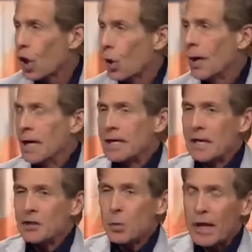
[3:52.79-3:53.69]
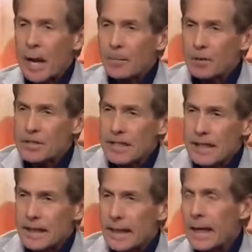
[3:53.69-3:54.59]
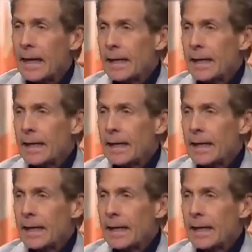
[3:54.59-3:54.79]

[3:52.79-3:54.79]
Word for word: 0? Right. Guess what happens then?